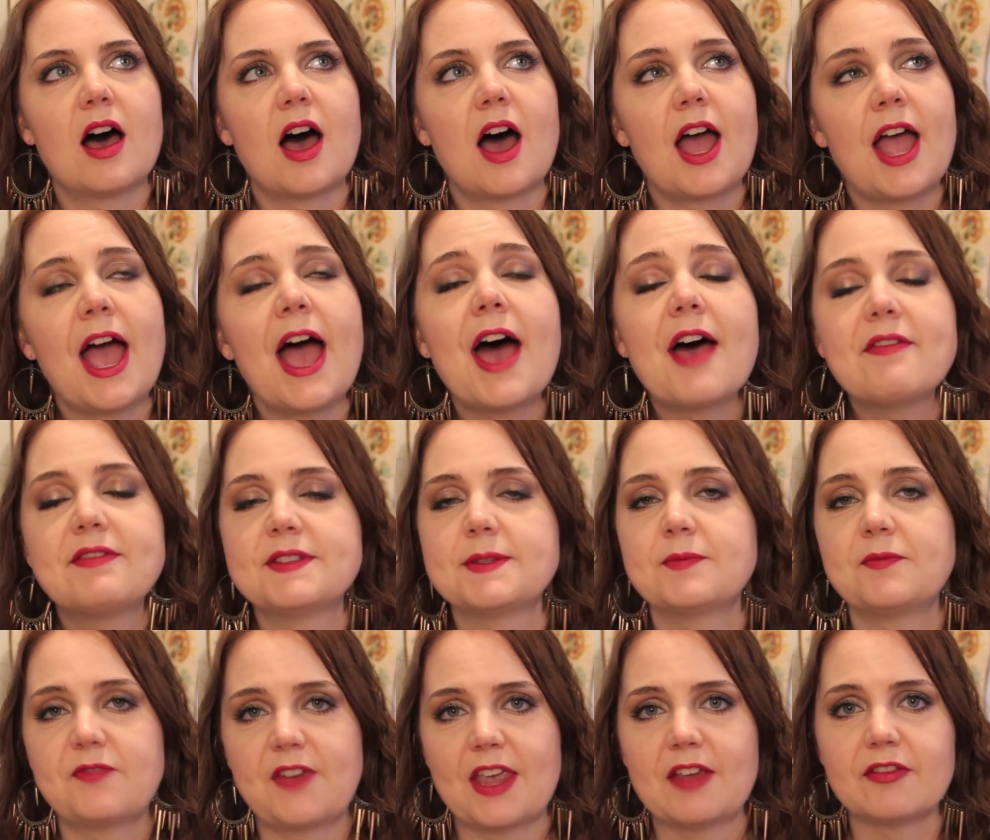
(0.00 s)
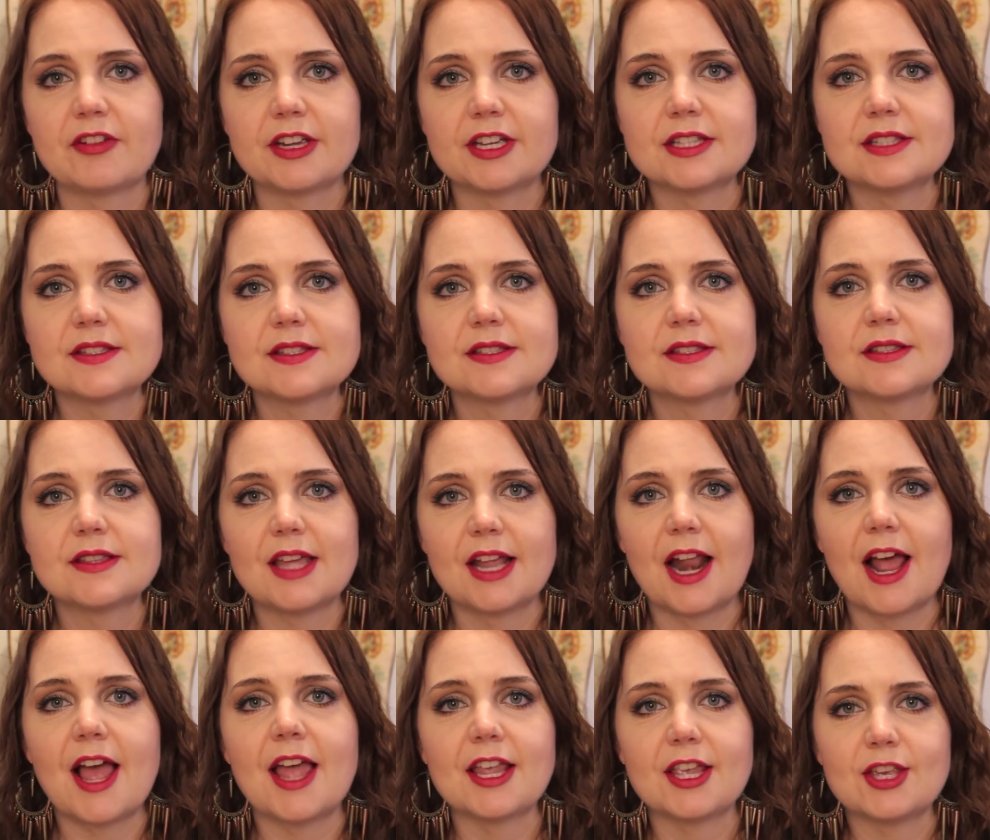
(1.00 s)
I have some favorites
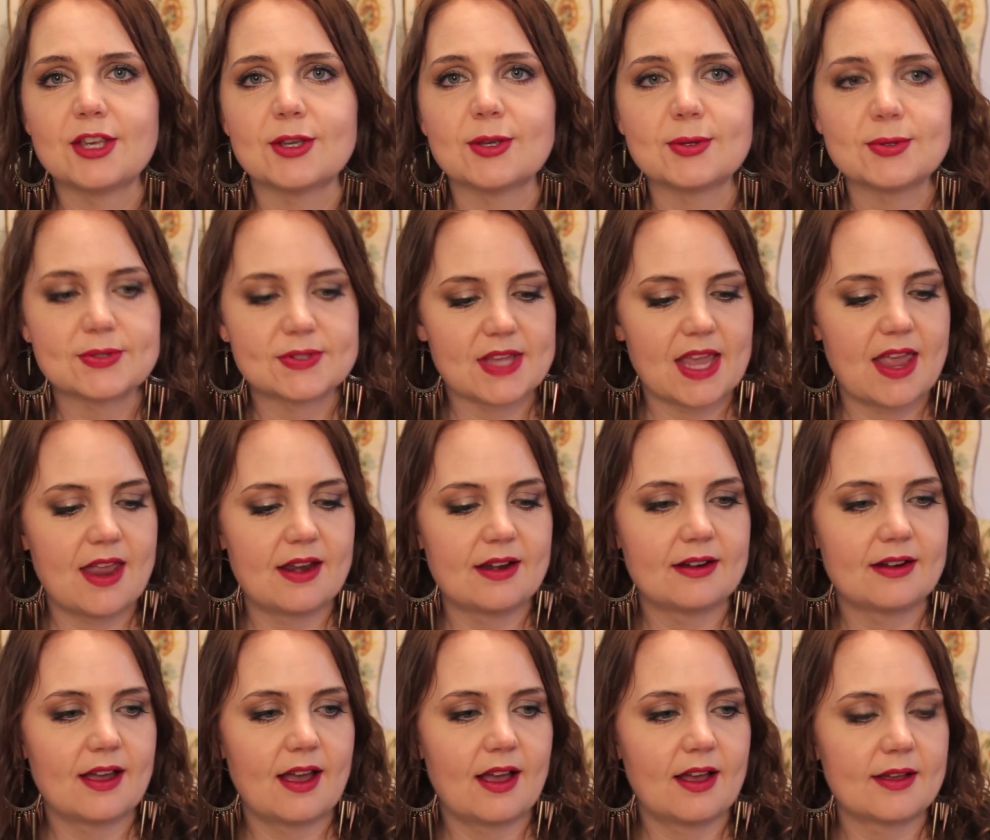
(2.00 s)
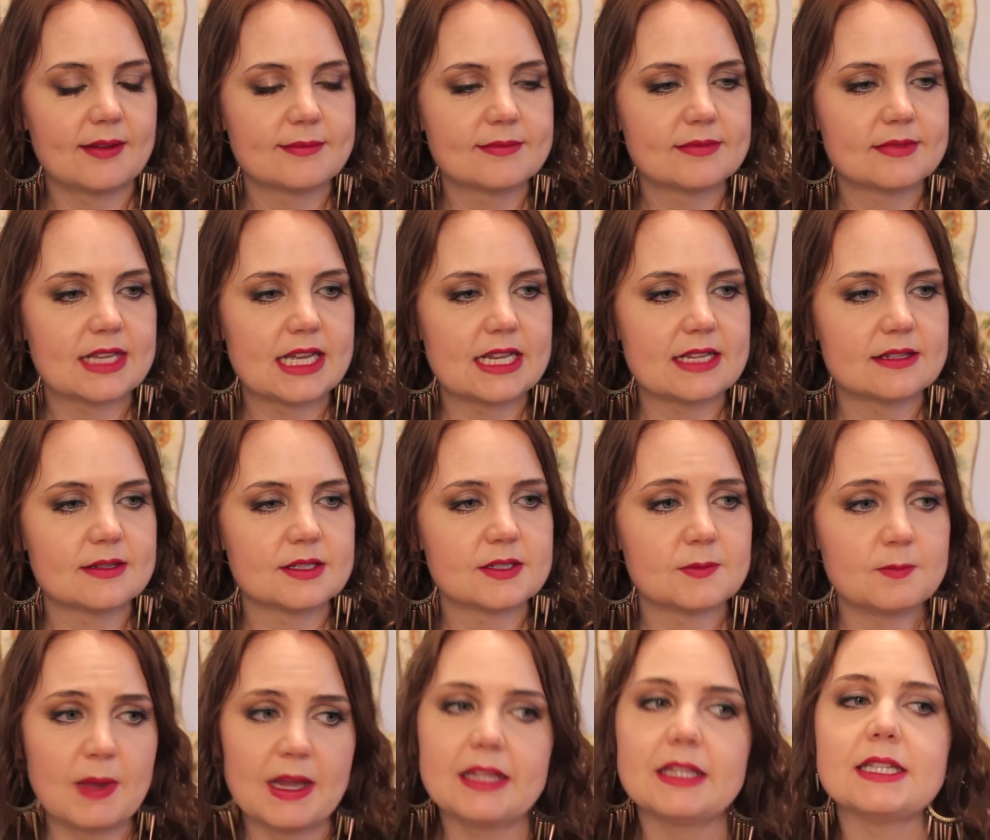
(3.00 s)
that I use, and that
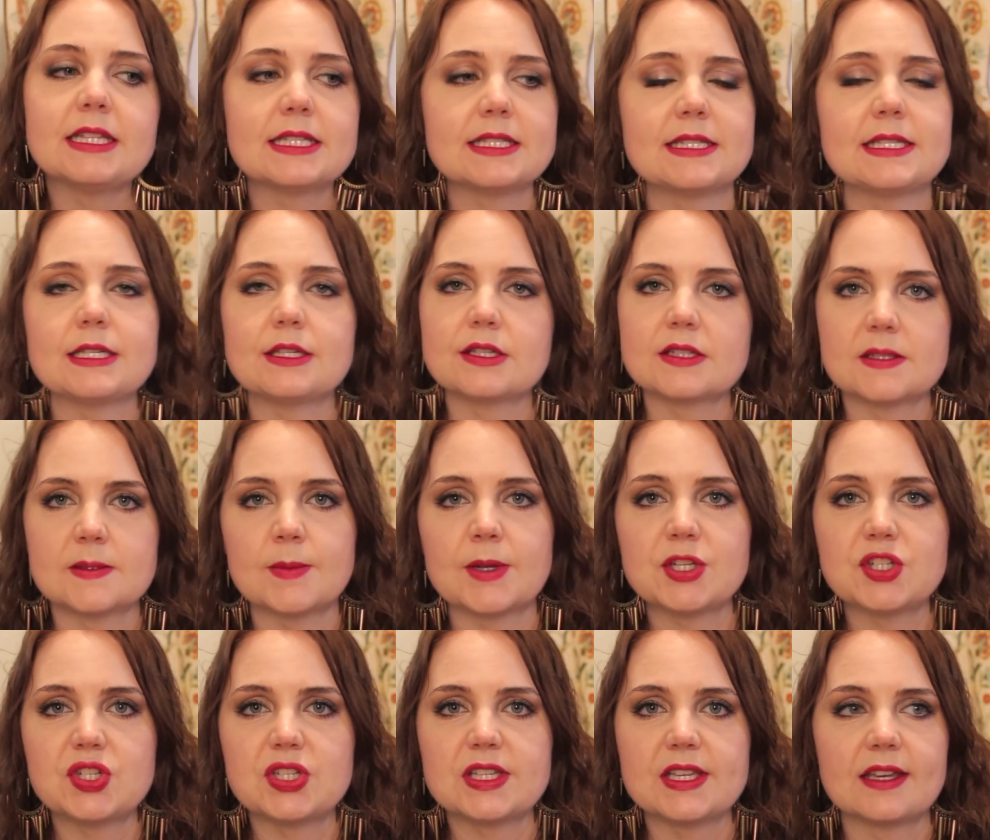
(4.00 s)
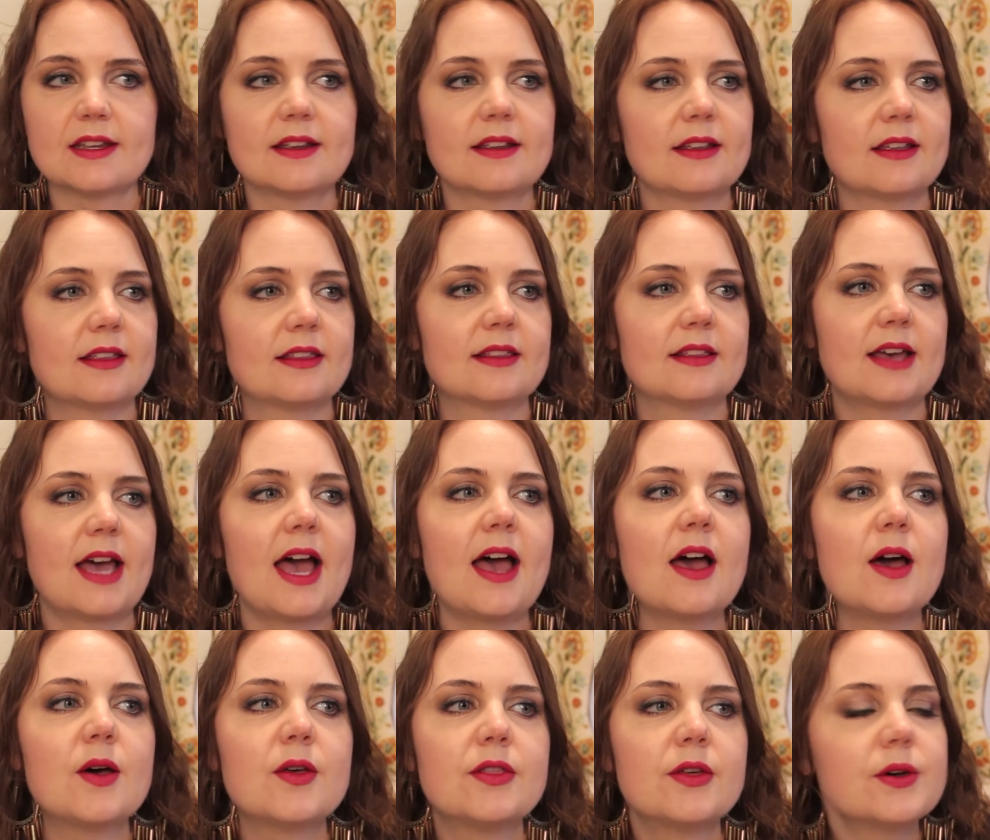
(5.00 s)
is mainly the Stila Smudge Stick.
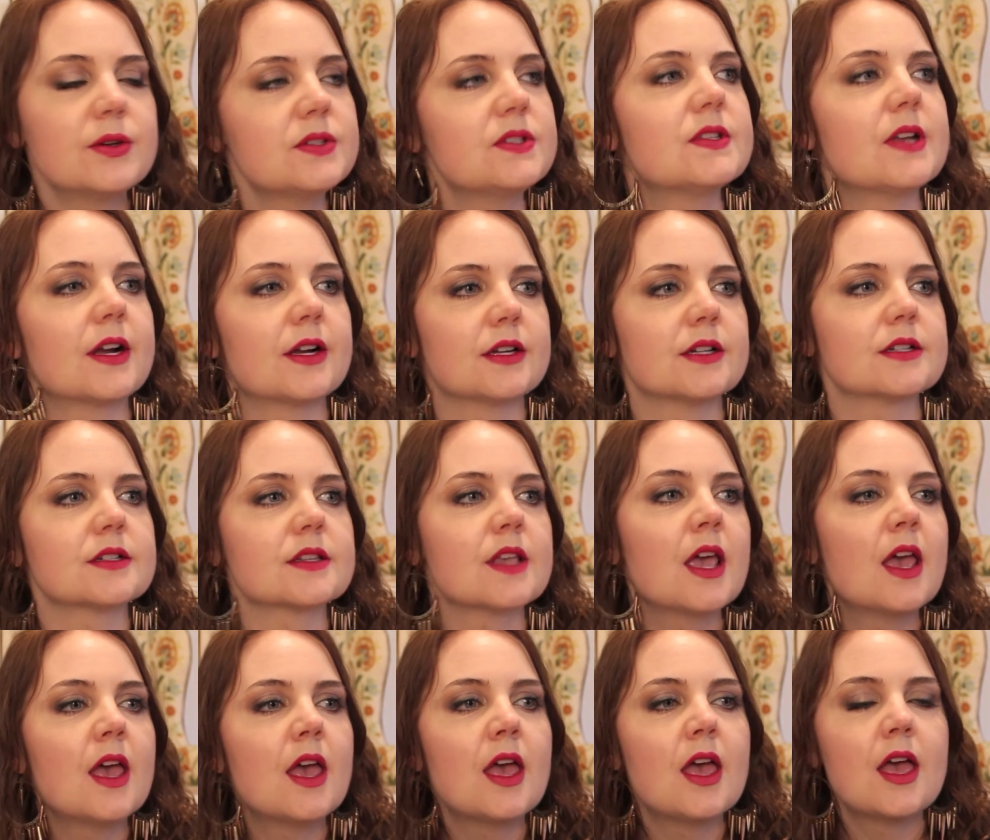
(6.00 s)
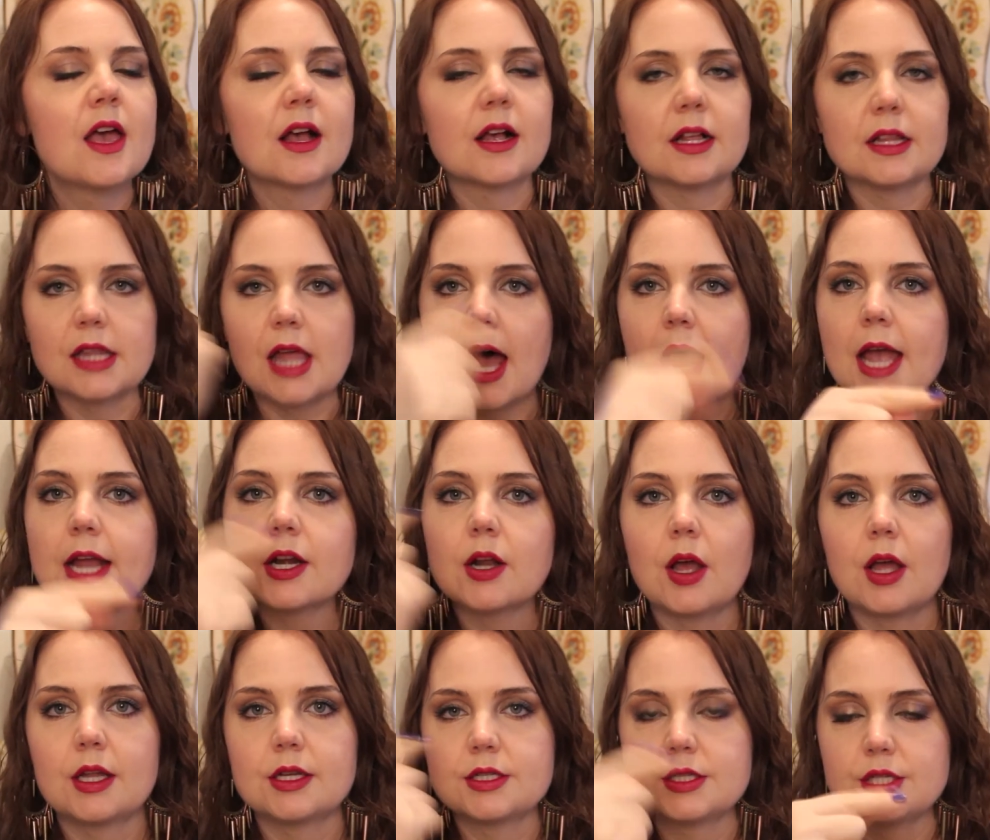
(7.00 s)
Those suckers glide
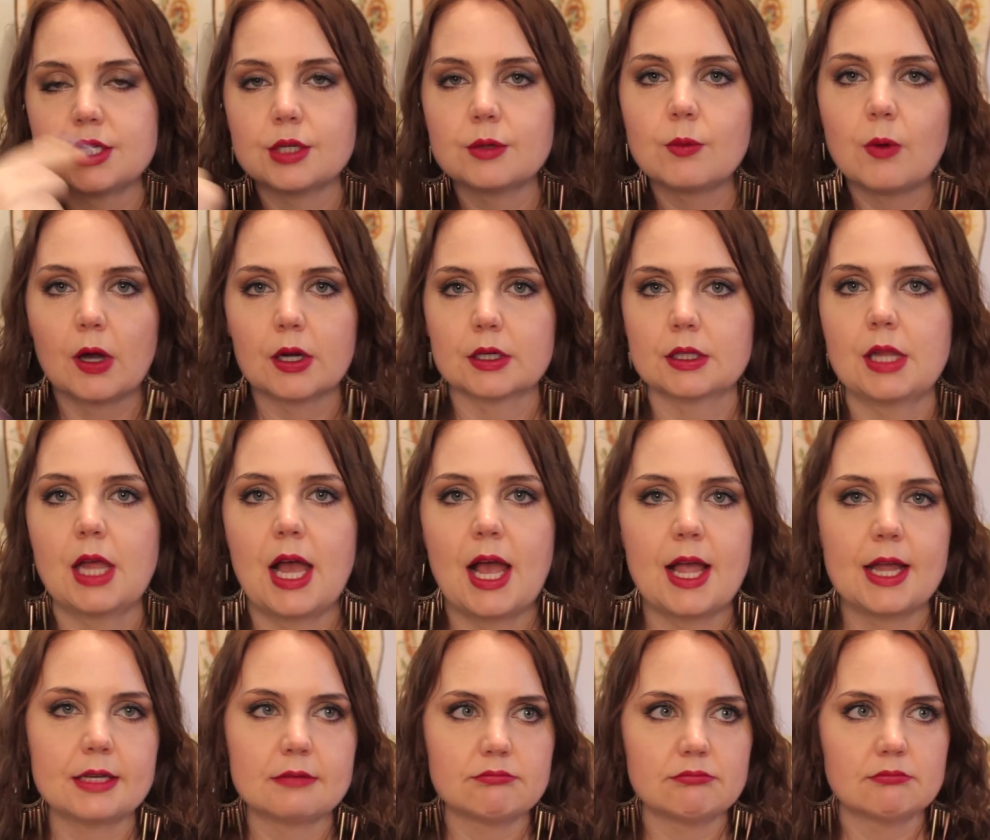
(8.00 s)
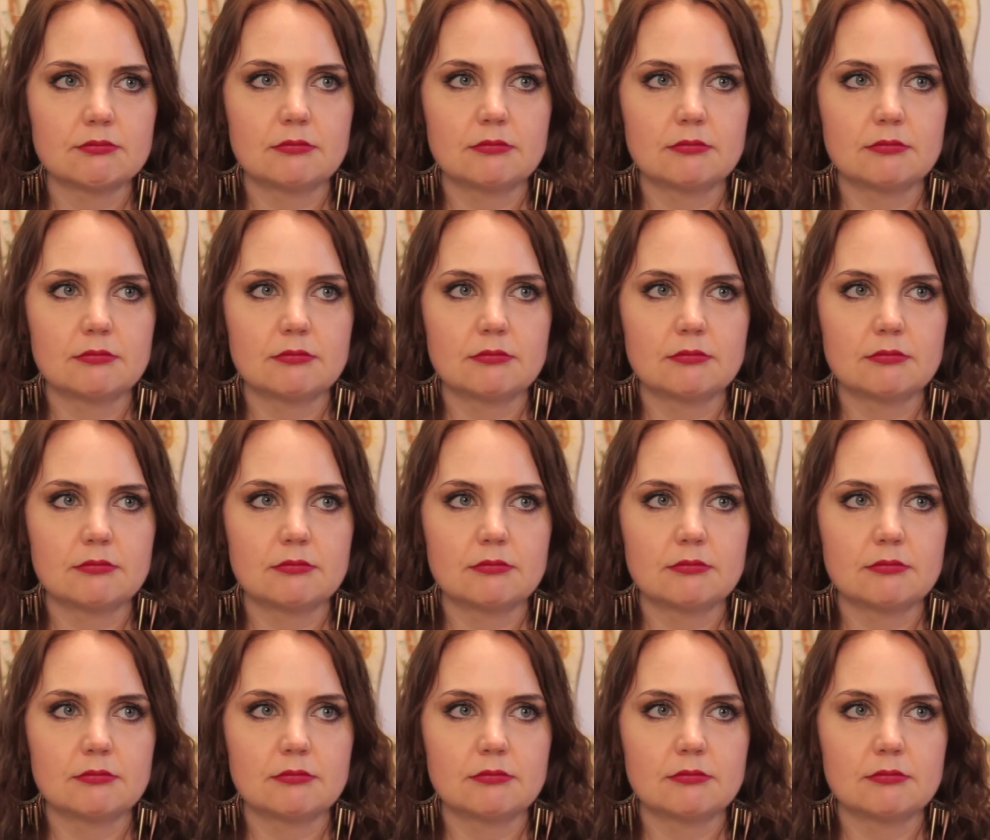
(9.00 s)
onto your waterline